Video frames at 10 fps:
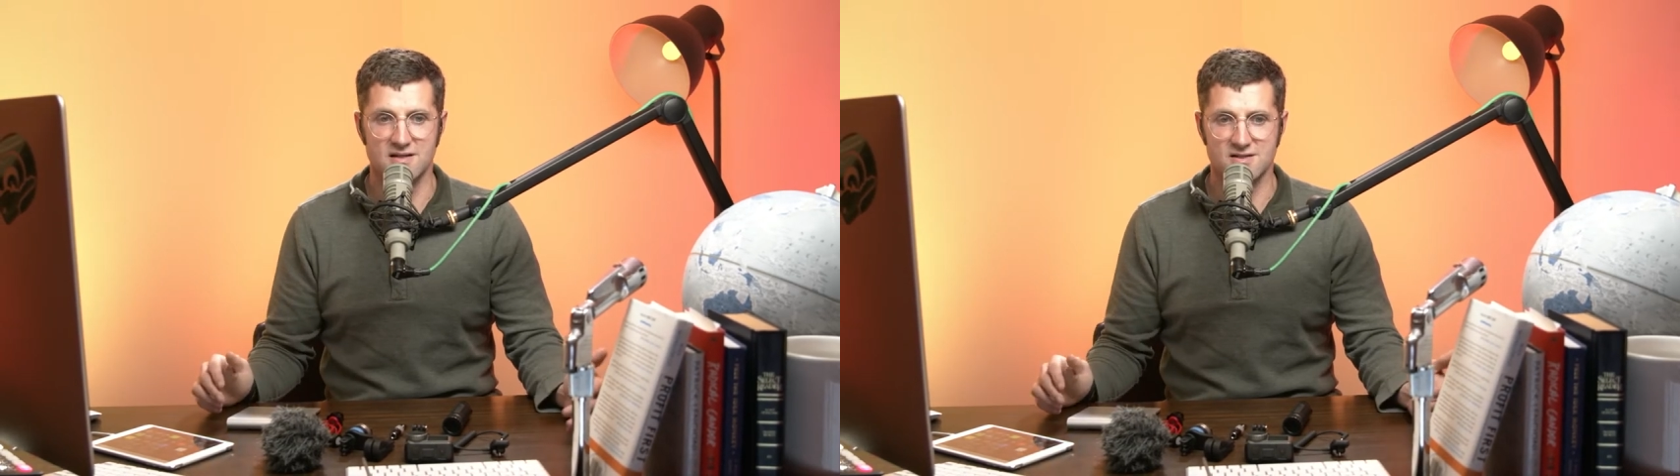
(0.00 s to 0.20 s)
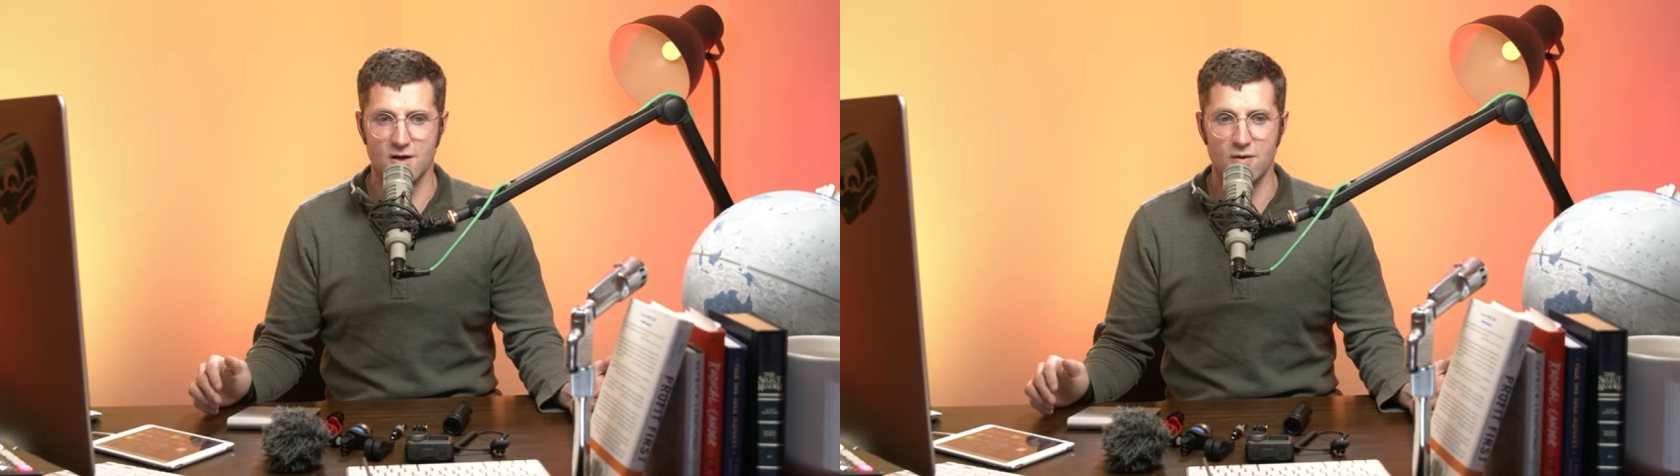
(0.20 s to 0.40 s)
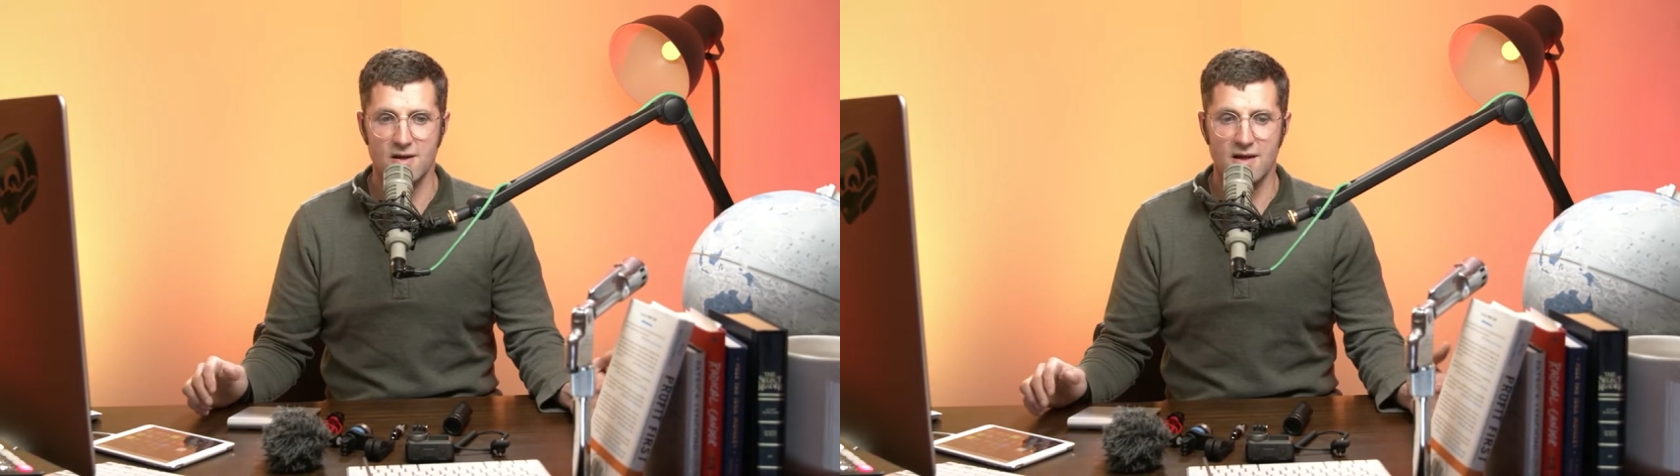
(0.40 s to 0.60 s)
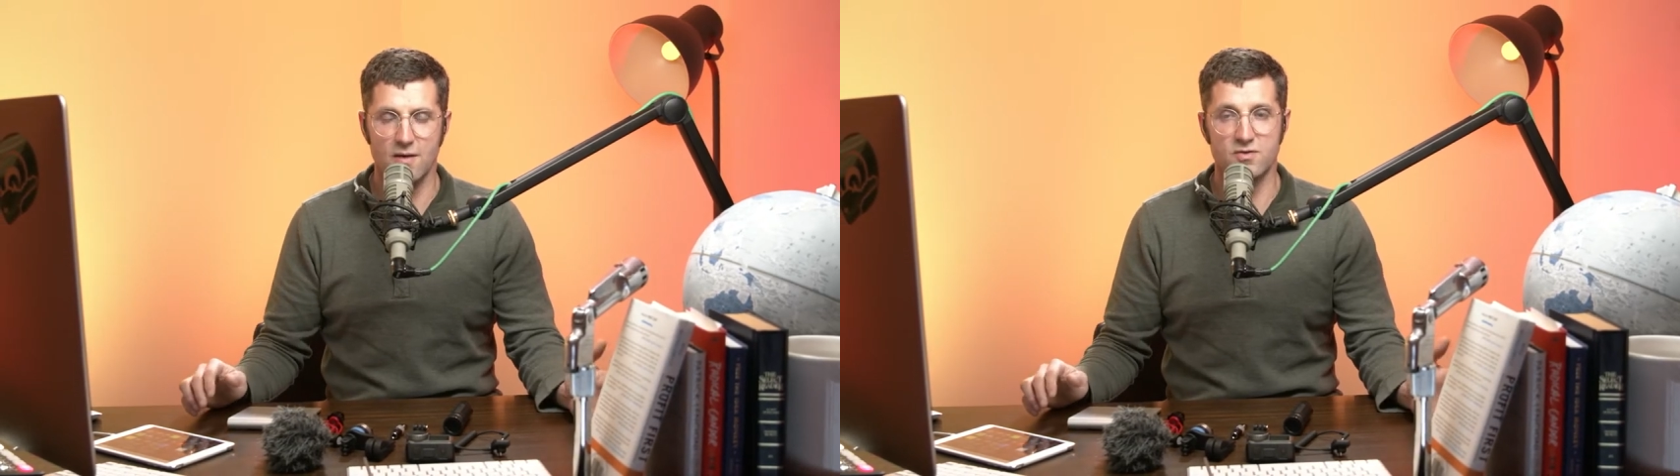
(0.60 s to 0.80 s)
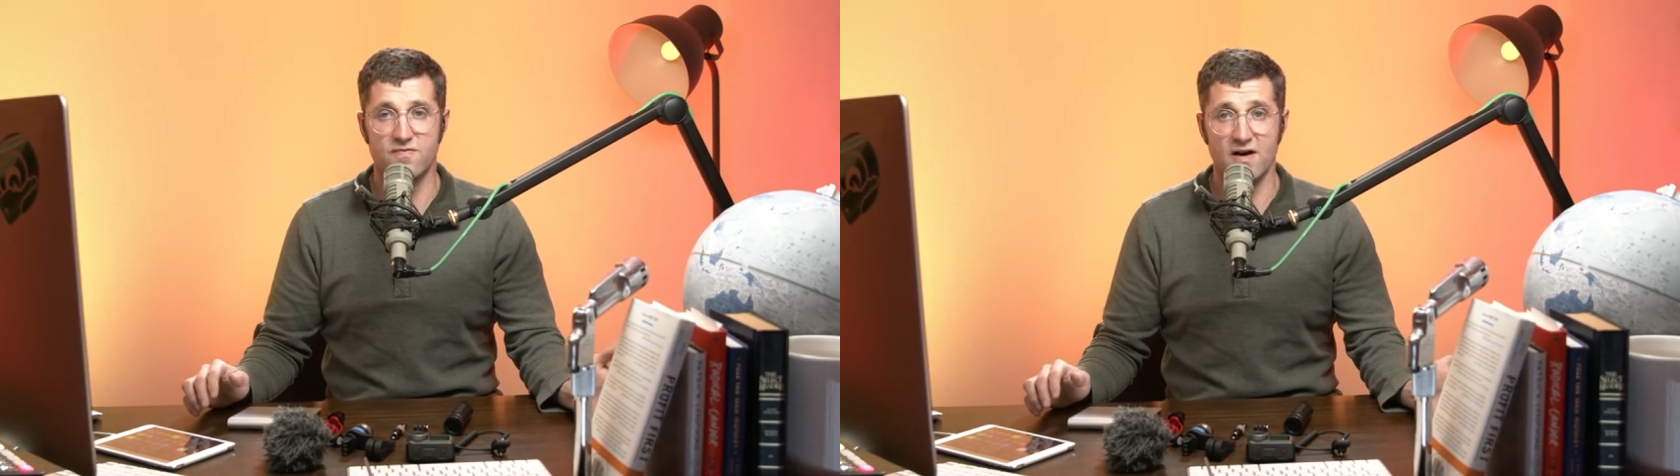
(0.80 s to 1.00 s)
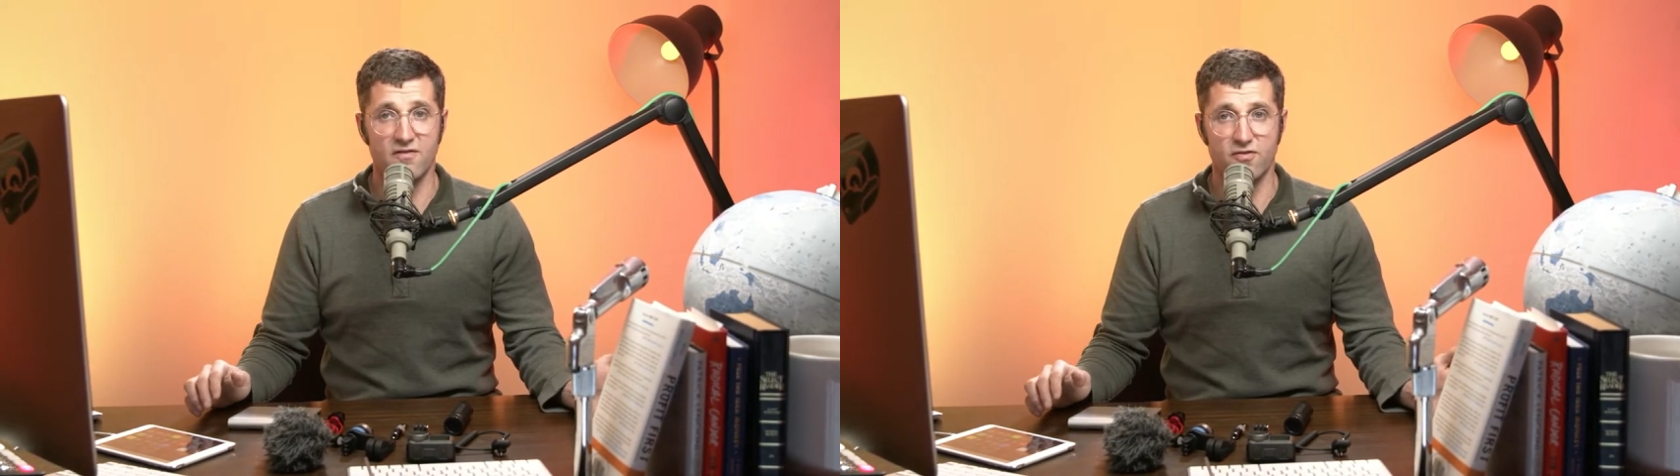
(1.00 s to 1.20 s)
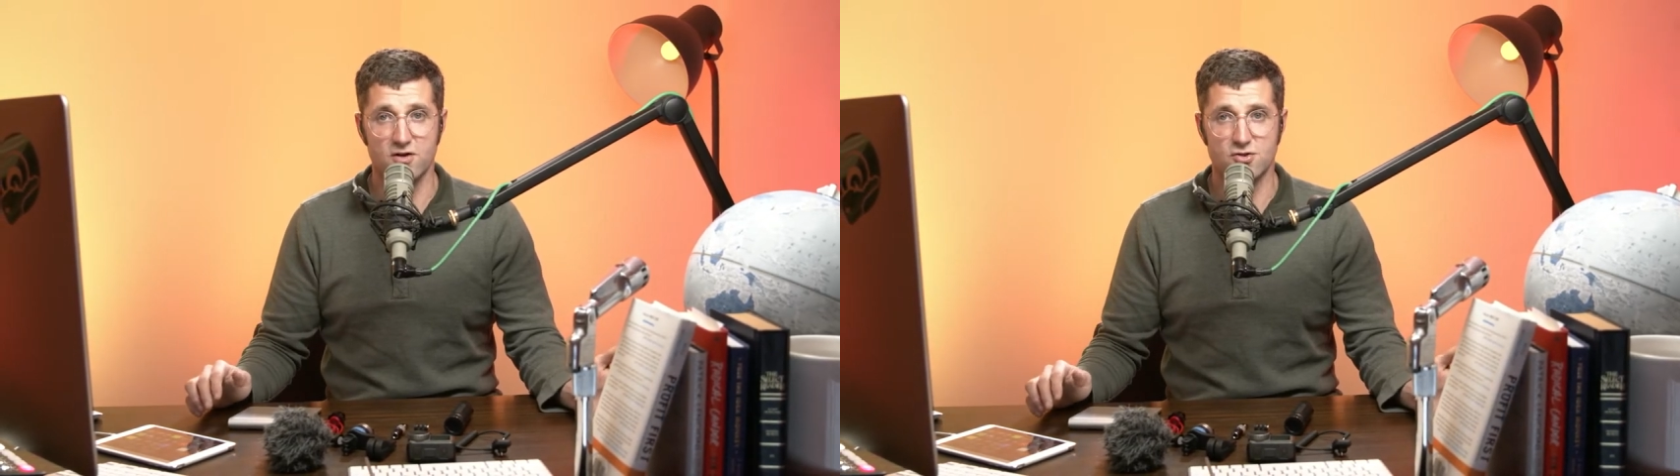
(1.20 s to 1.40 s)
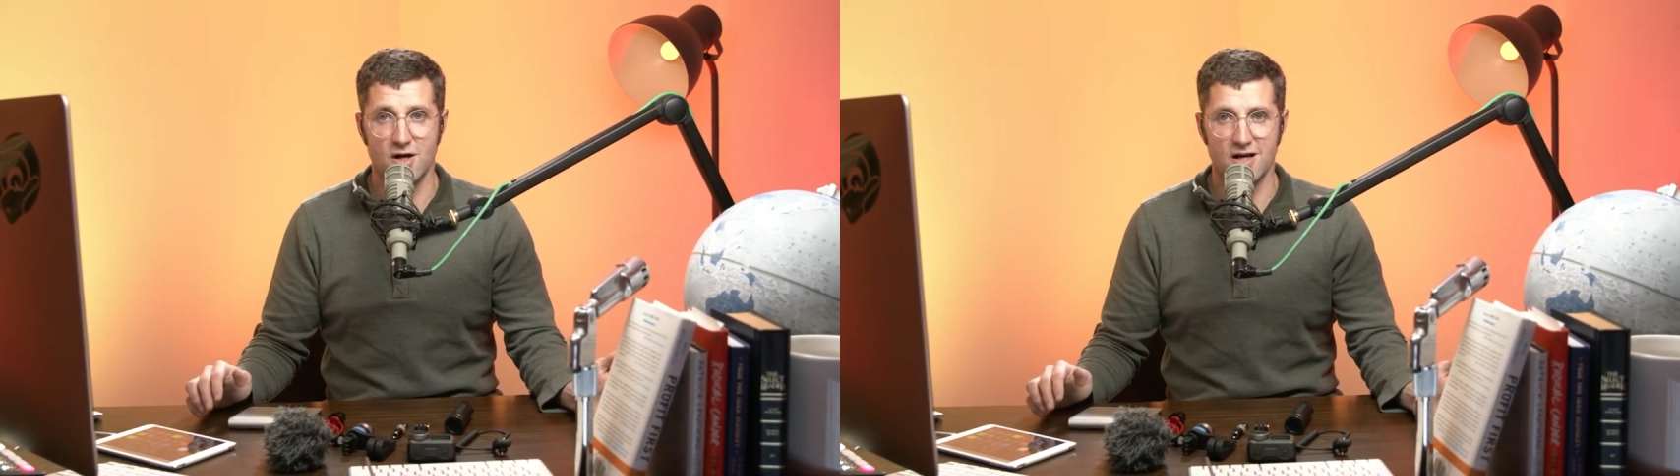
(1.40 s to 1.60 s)
And so it was very
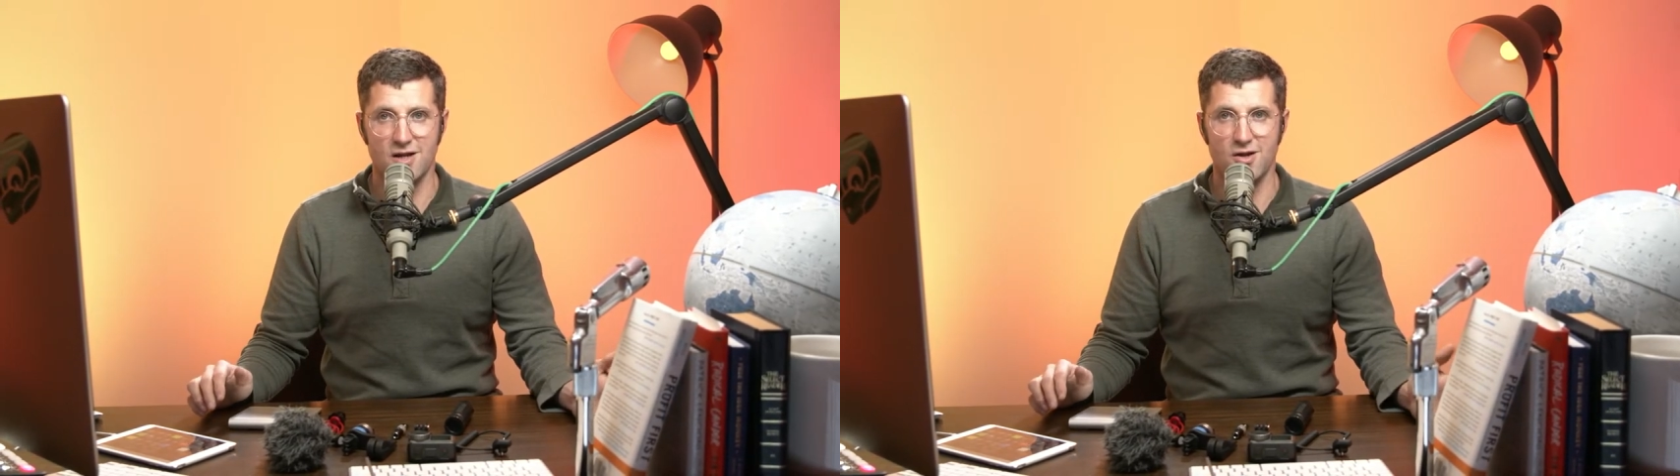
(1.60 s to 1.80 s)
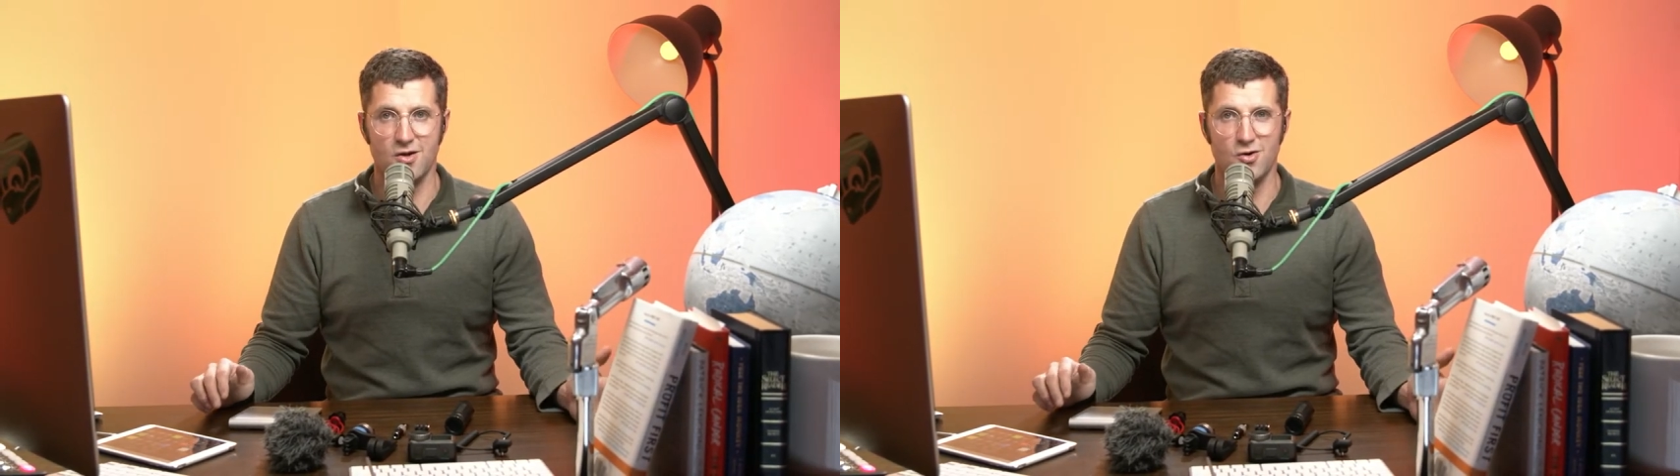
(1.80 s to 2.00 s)
frustrating.